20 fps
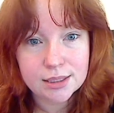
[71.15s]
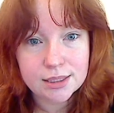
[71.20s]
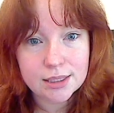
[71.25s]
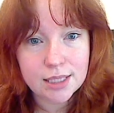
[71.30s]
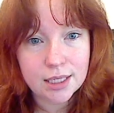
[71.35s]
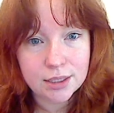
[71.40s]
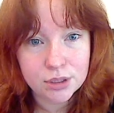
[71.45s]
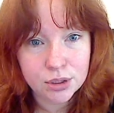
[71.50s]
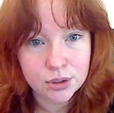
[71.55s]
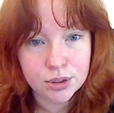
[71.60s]

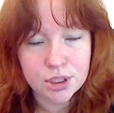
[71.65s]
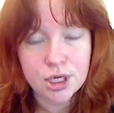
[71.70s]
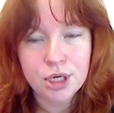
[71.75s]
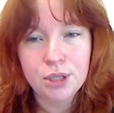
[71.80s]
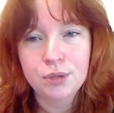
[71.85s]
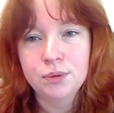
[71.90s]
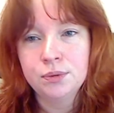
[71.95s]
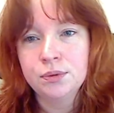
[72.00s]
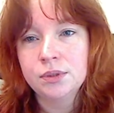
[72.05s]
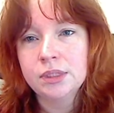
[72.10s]

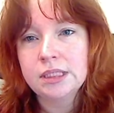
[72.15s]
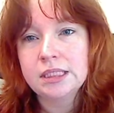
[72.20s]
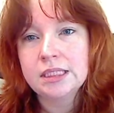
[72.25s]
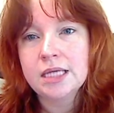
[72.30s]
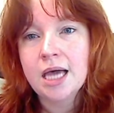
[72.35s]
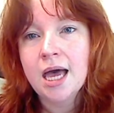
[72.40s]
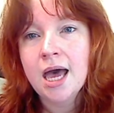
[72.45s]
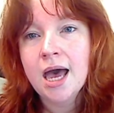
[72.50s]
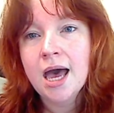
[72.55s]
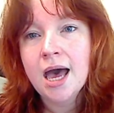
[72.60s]
undertones,
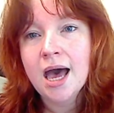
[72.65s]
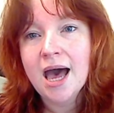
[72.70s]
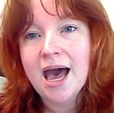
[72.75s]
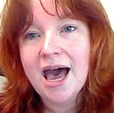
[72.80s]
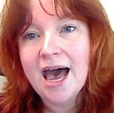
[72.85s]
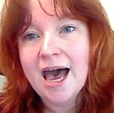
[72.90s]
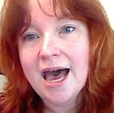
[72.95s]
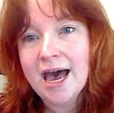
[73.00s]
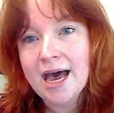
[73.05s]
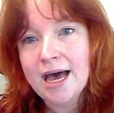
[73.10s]

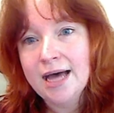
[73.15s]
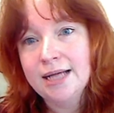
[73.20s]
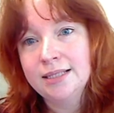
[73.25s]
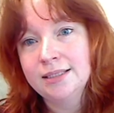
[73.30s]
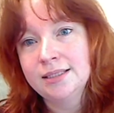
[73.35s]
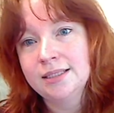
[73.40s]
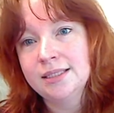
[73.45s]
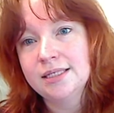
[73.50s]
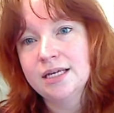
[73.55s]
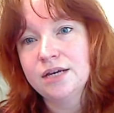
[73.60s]

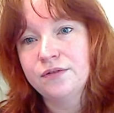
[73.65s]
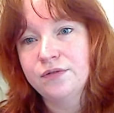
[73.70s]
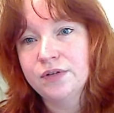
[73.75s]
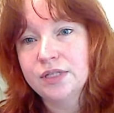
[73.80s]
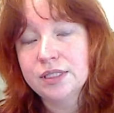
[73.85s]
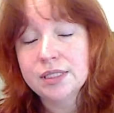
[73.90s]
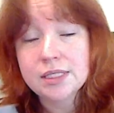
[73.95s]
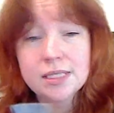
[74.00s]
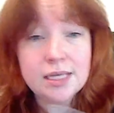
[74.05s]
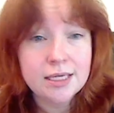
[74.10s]
and if
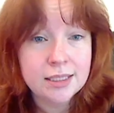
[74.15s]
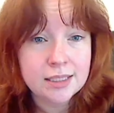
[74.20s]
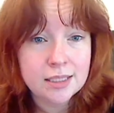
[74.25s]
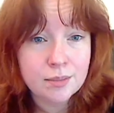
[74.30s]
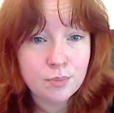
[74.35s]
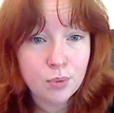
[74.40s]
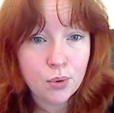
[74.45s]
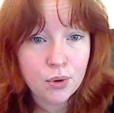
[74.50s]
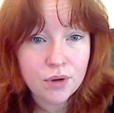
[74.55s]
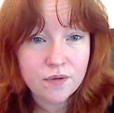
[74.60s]
it ends in
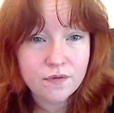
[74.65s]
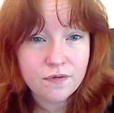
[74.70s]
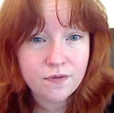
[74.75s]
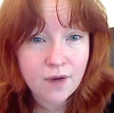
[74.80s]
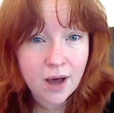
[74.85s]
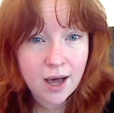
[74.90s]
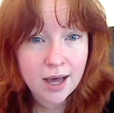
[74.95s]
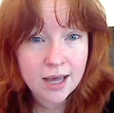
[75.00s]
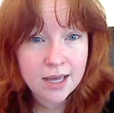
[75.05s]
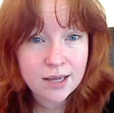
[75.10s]

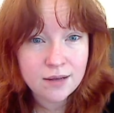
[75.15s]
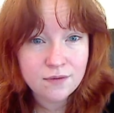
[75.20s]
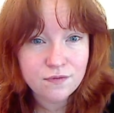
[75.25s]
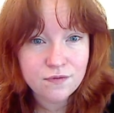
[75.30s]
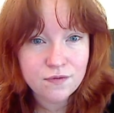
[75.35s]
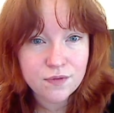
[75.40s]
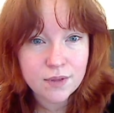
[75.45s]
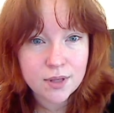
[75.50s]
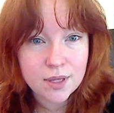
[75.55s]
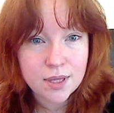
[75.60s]
0.5,
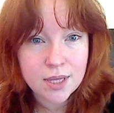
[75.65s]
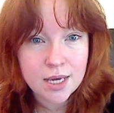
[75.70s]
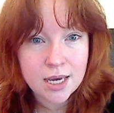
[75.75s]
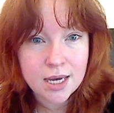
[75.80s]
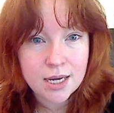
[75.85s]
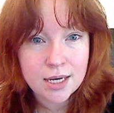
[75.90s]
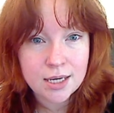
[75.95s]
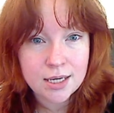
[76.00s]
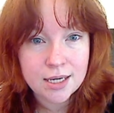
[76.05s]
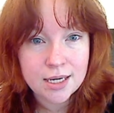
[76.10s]

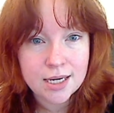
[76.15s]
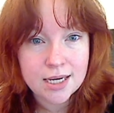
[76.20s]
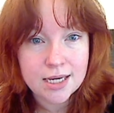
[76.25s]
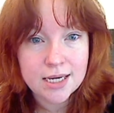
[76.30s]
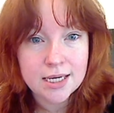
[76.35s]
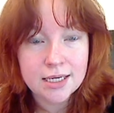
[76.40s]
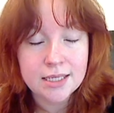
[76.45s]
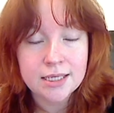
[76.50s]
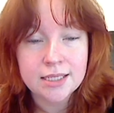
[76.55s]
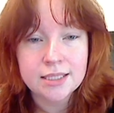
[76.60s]
then
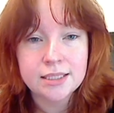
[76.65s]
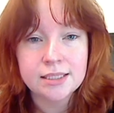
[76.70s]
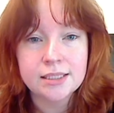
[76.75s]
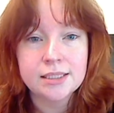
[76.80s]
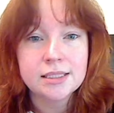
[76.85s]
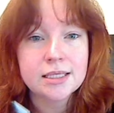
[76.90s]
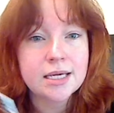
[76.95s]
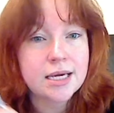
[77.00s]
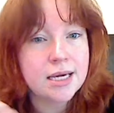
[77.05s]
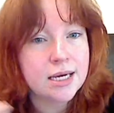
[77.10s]
it
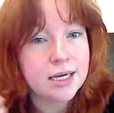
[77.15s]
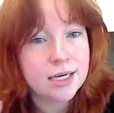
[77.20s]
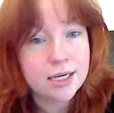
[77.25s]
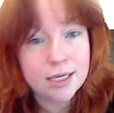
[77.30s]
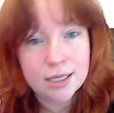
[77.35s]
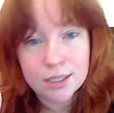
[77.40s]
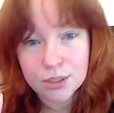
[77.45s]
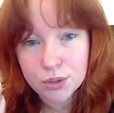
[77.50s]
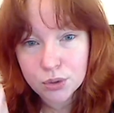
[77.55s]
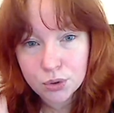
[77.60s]
is
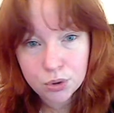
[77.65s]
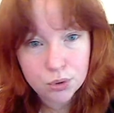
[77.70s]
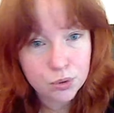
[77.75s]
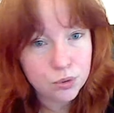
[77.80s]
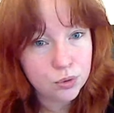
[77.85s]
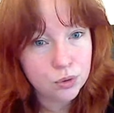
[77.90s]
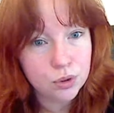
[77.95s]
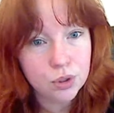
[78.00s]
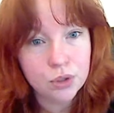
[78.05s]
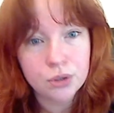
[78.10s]
a
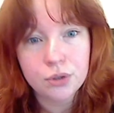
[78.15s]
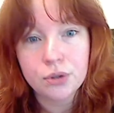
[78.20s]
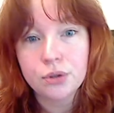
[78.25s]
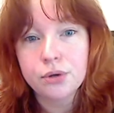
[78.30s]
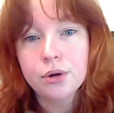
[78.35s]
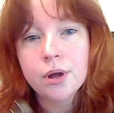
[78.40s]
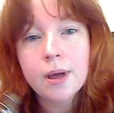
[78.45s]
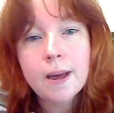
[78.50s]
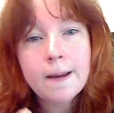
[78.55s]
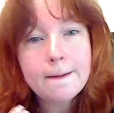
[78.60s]
cooler,
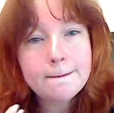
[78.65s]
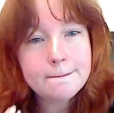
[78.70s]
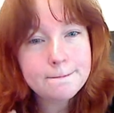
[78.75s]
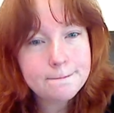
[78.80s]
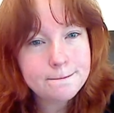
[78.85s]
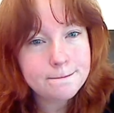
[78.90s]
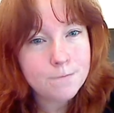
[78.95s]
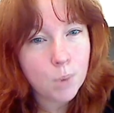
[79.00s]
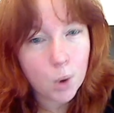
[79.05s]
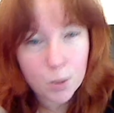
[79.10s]

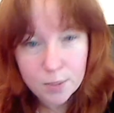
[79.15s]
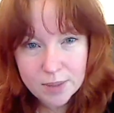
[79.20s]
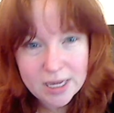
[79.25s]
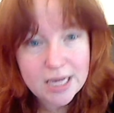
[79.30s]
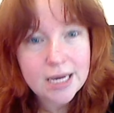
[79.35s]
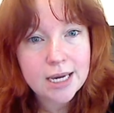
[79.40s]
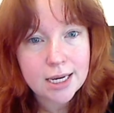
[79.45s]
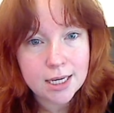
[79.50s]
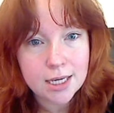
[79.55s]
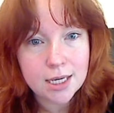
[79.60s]
more
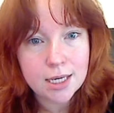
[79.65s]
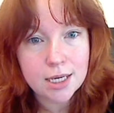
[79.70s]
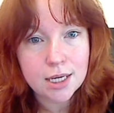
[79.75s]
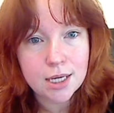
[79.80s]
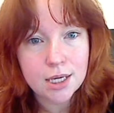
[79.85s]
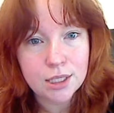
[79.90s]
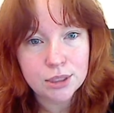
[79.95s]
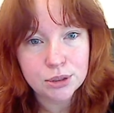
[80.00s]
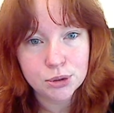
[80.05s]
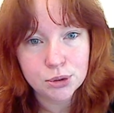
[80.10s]
pink
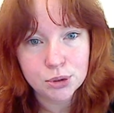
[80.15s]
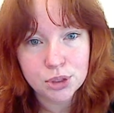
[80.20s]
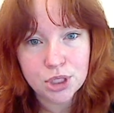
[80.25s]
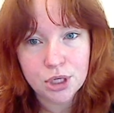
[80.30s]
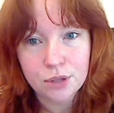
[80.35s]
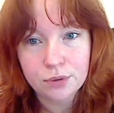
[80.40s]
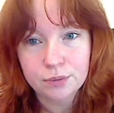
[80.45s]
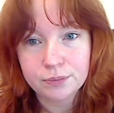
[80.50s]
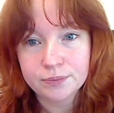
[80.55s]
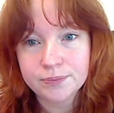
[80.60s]

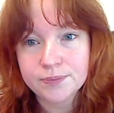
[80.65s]
undertone.